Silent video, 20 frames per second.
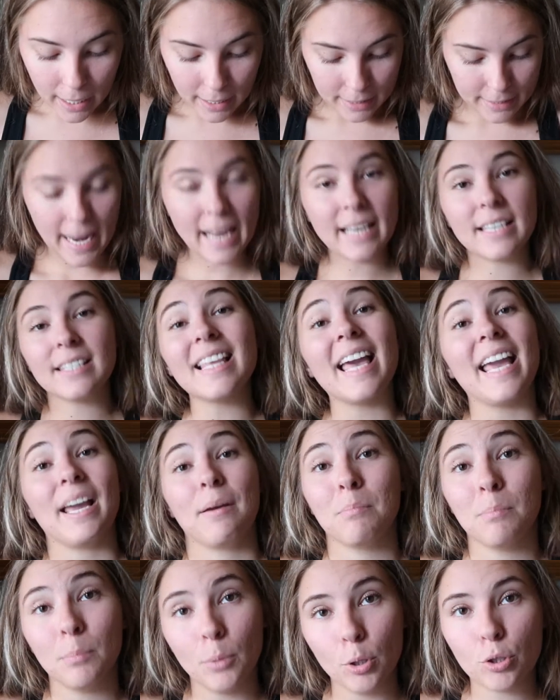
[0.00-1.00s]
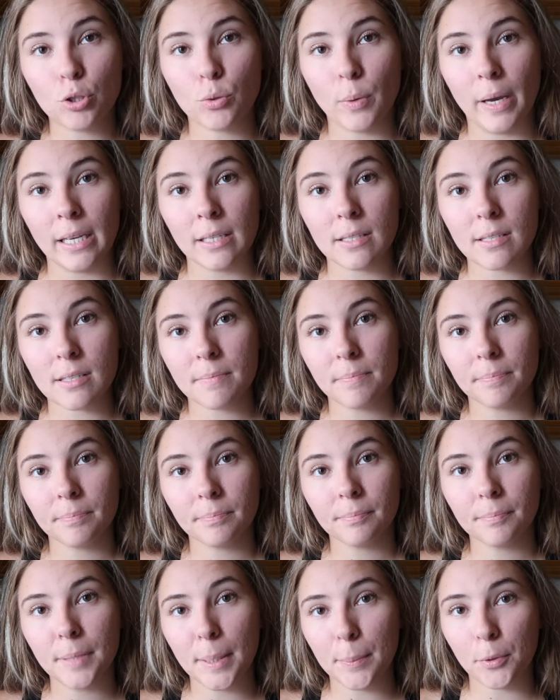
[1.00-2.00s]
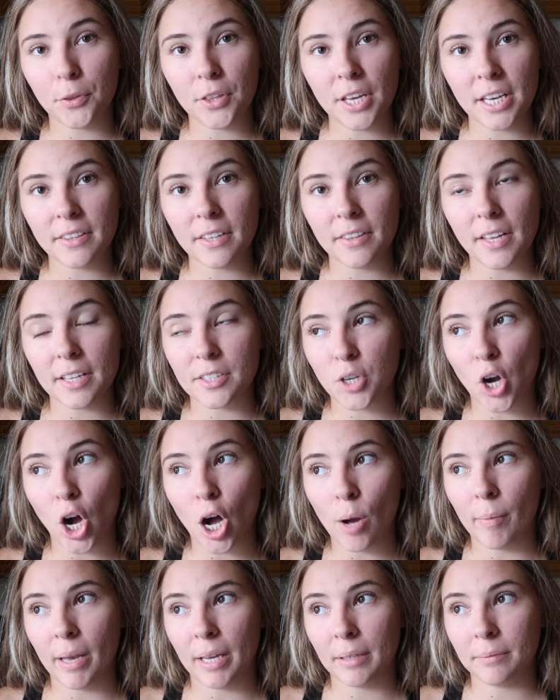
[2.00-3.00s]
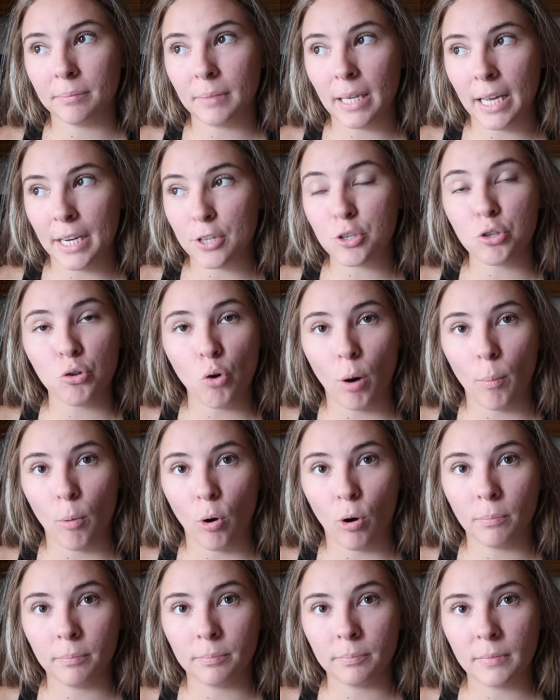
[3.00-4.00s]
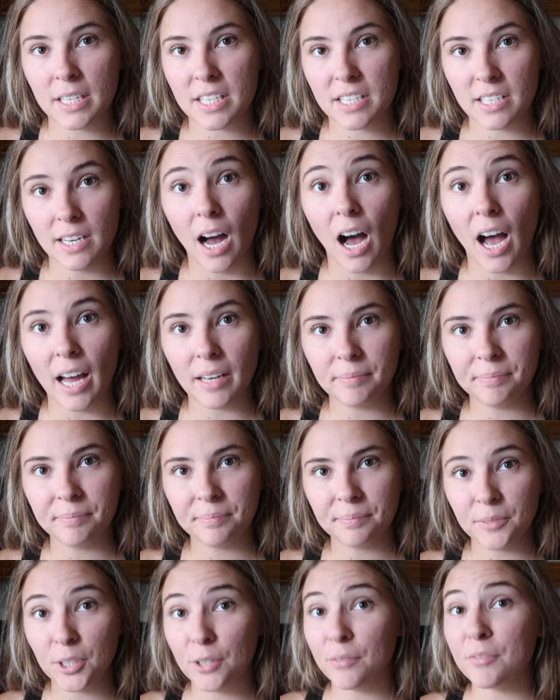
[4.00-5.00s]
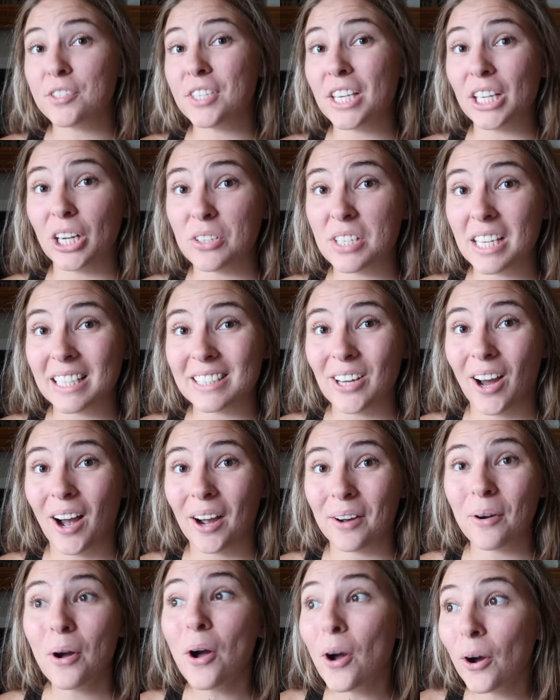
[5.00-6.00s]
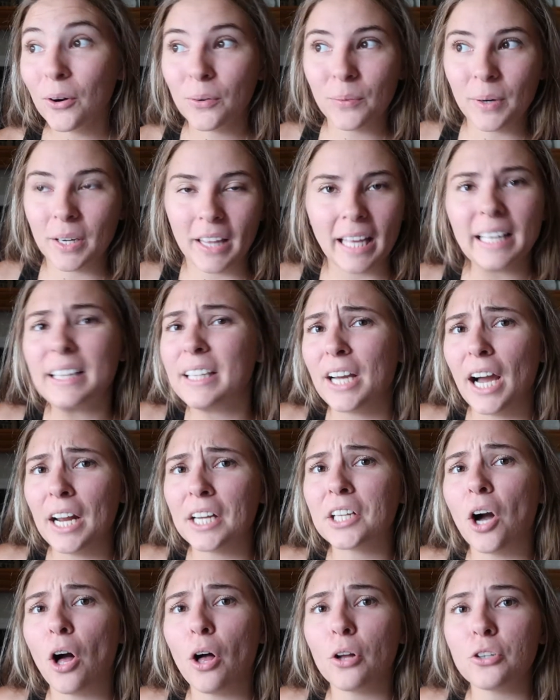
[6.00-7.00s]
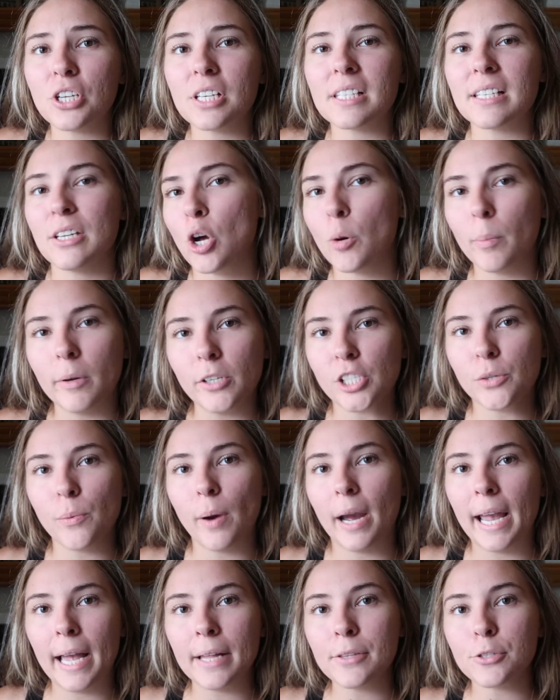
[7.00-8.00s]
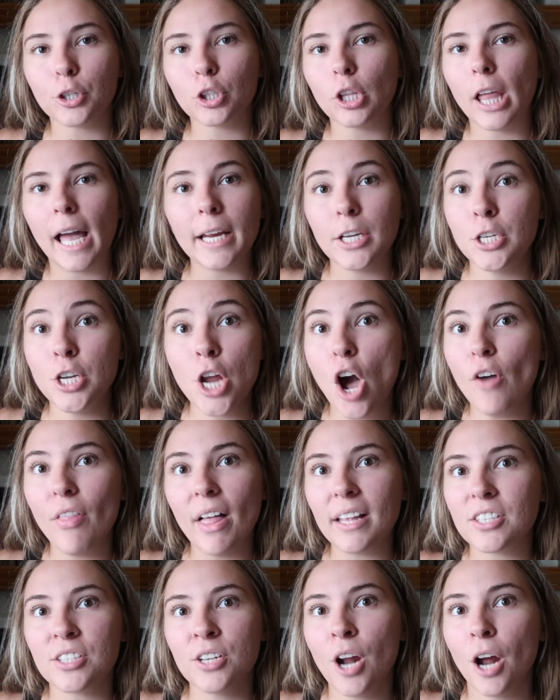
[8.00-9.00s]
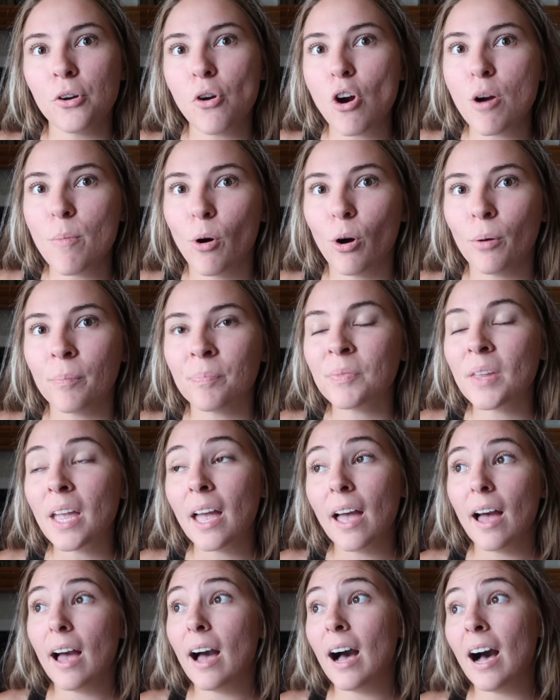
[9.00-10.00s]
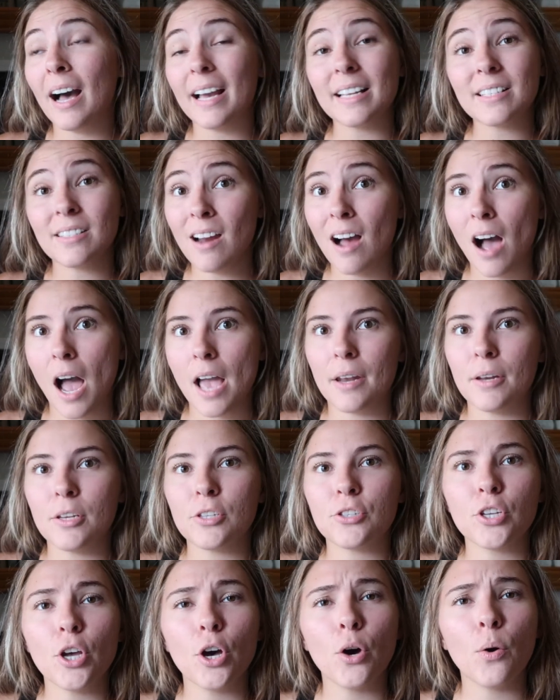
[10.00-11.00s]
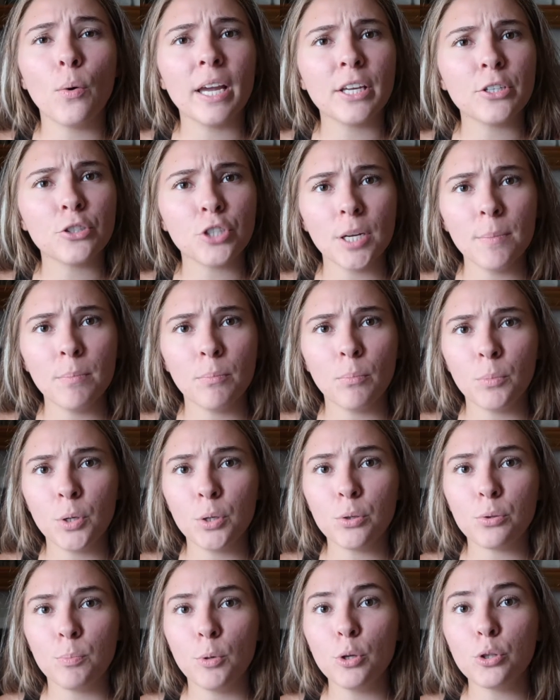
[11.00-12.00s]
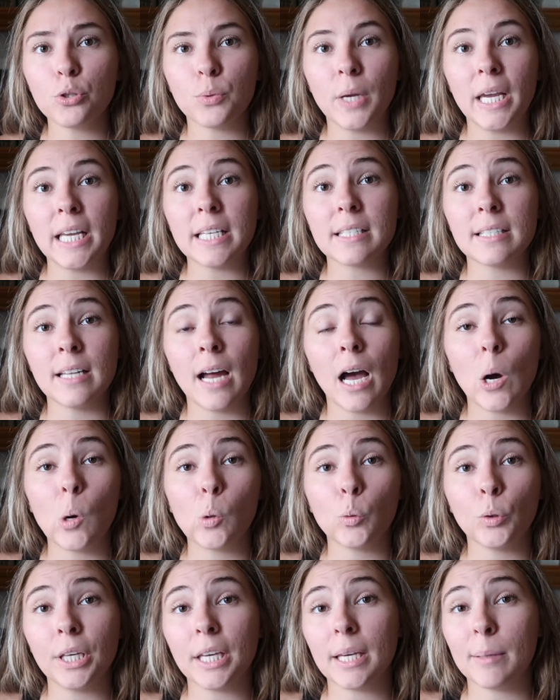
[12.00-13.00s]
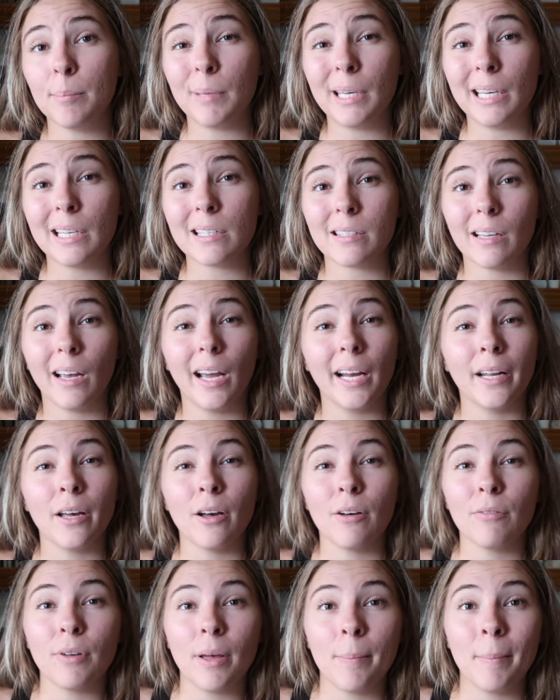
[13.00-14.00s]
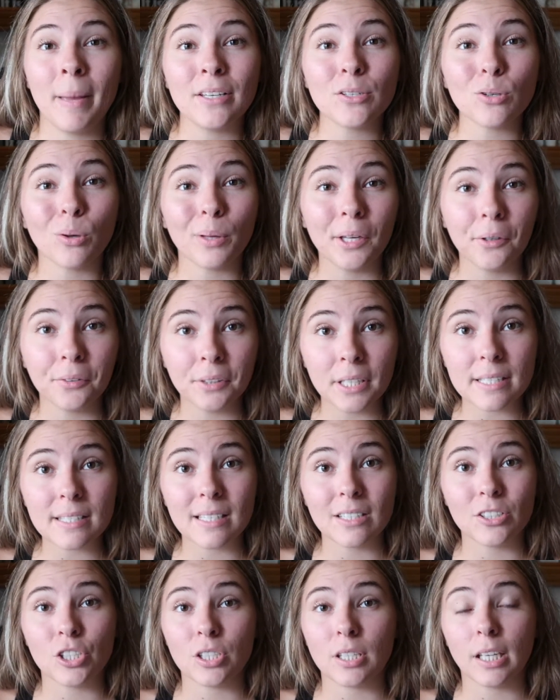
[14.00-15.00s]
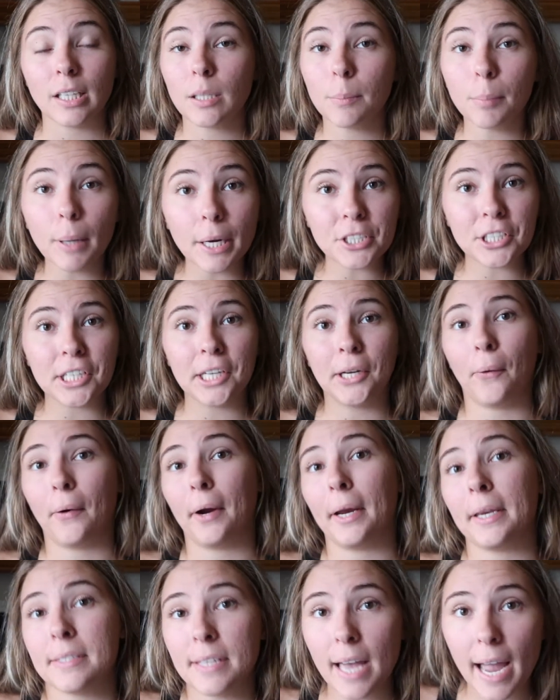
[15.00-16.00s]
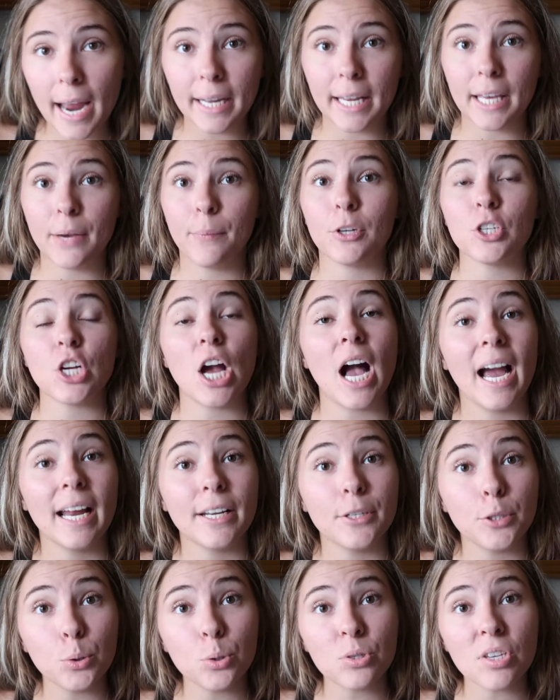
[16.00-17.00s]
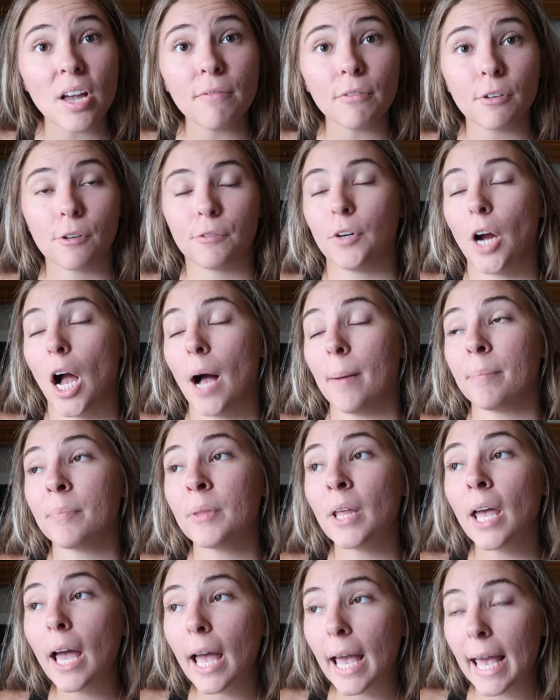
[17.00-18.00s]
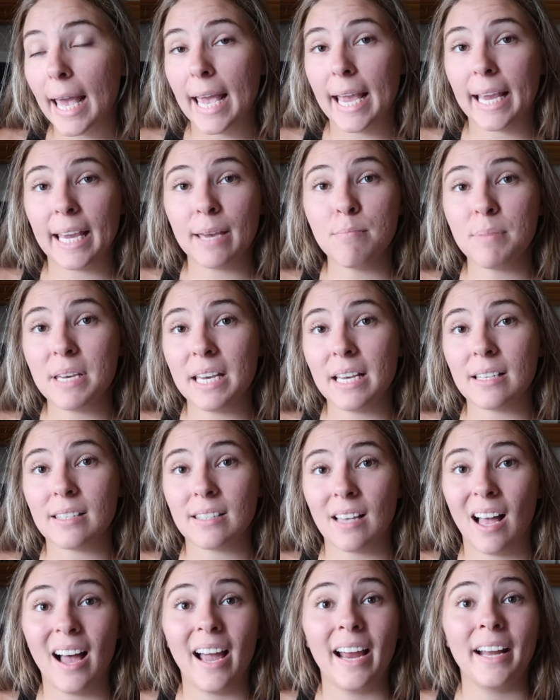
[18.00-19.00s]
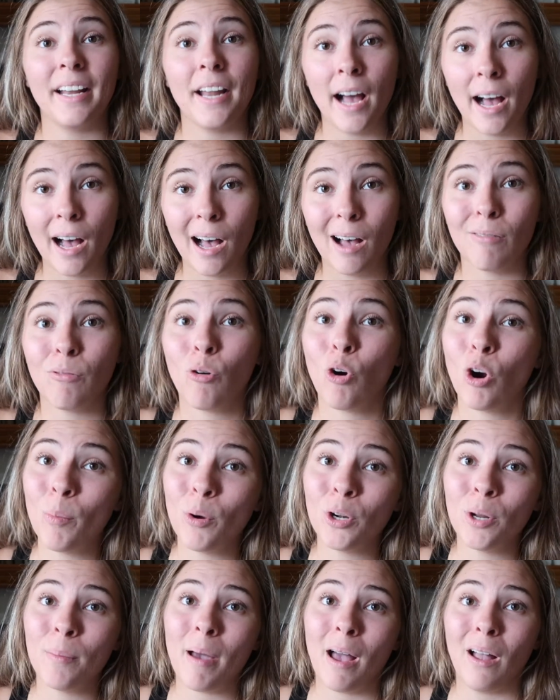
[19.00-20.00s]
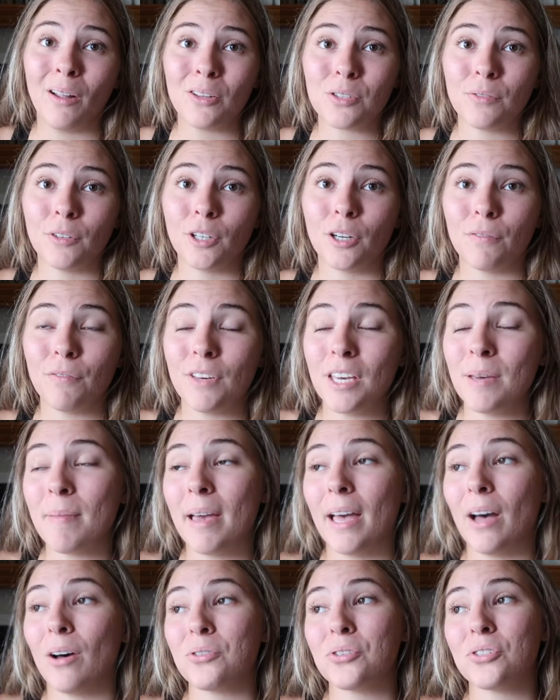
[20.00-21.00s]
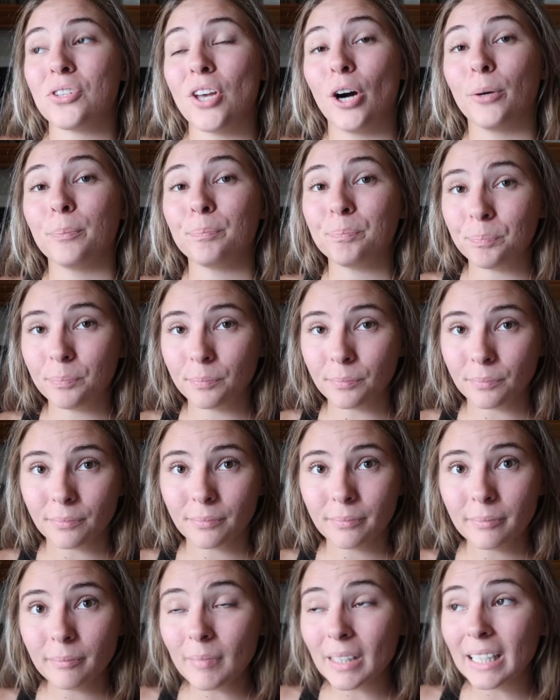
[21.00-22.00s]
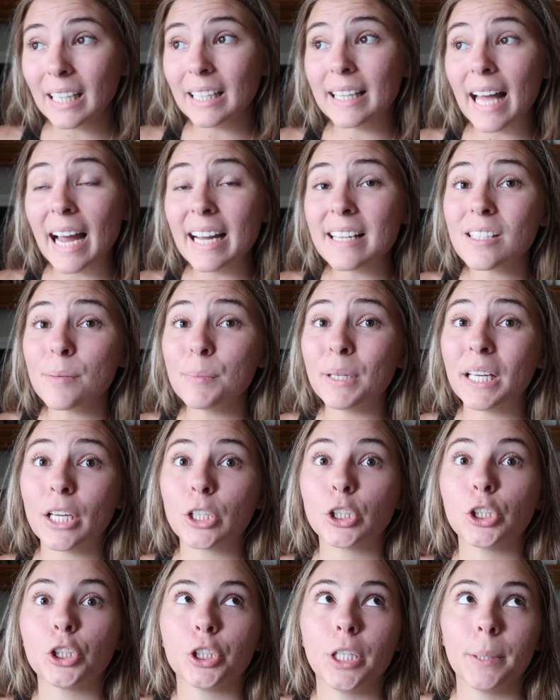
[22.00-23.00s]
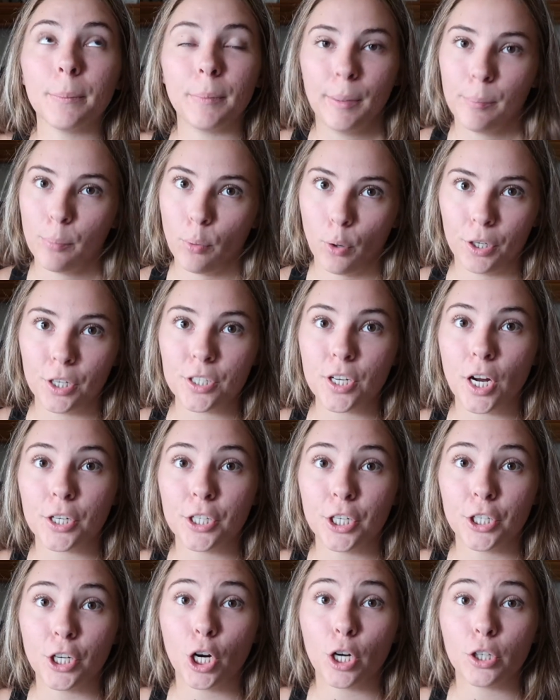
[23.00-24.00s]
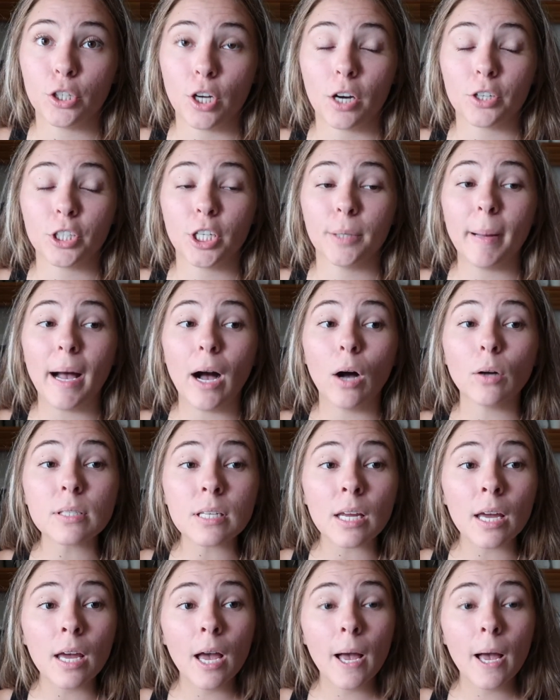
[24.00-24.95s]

Next thing, mood swings. People think that that's common and it's normal. It's not. You even see it on TikTok where like the gynecologists and OBGYNs are like, no, that's not normal. It's not. So extreme mood swings not only can be a sign of a mental illness such as like depression or anxiety, which I do suffer from, it can be a sign of hormone imbalance for a female. So that is something extremely important to talk to your doctor about,